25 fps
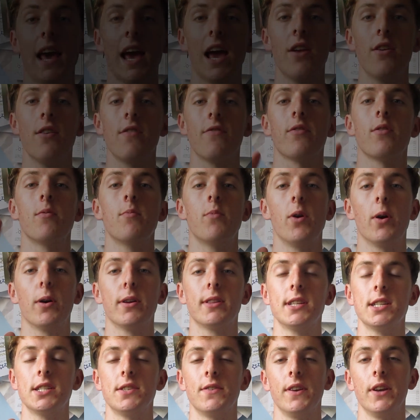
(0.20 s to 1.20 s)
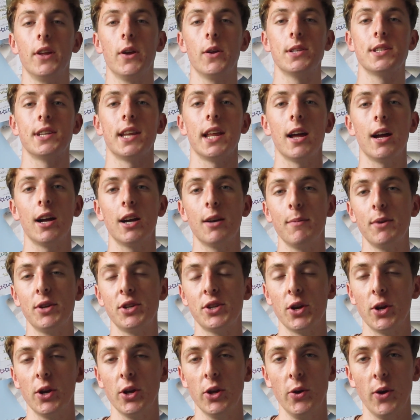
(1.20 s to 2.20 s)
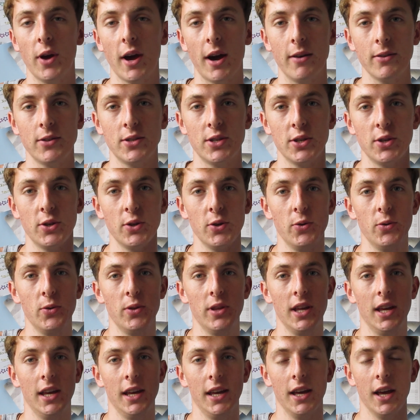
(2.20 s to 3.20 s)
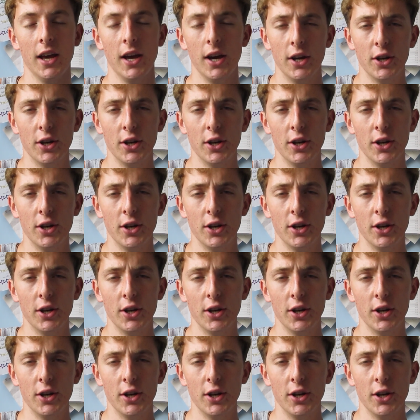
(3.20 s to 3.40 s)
hello everyone, welcome to this video. Today I'm going to be showing you how to do the